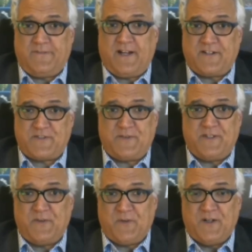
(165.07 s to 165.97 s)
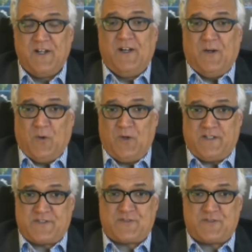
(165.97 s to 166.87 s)
fracturing or
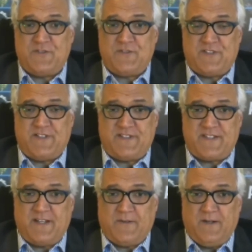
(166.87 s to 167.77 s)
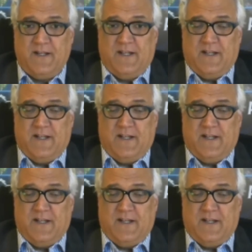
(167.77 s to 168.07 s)
oil extrusion, etc.,